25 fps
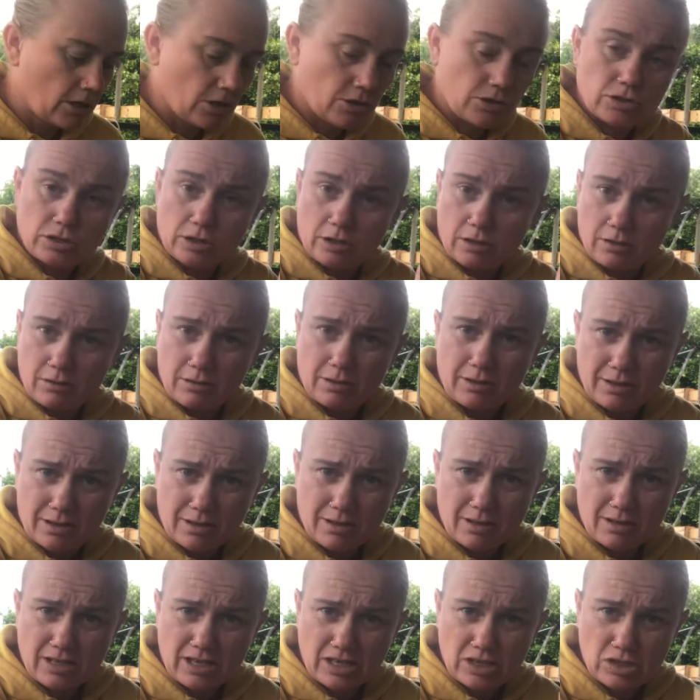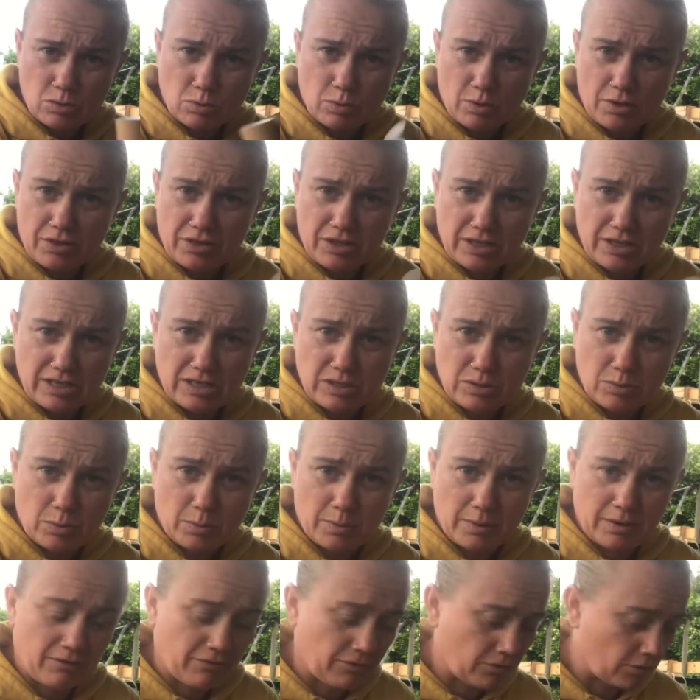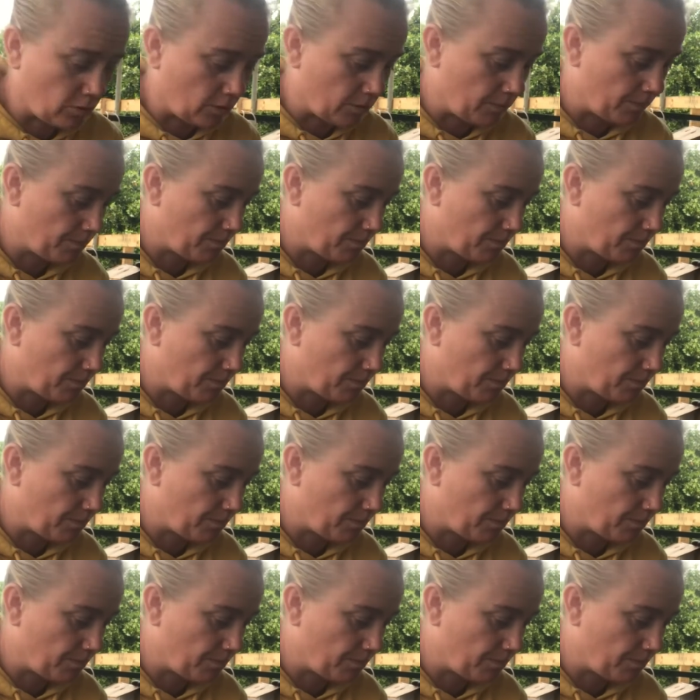So that's what these will be for.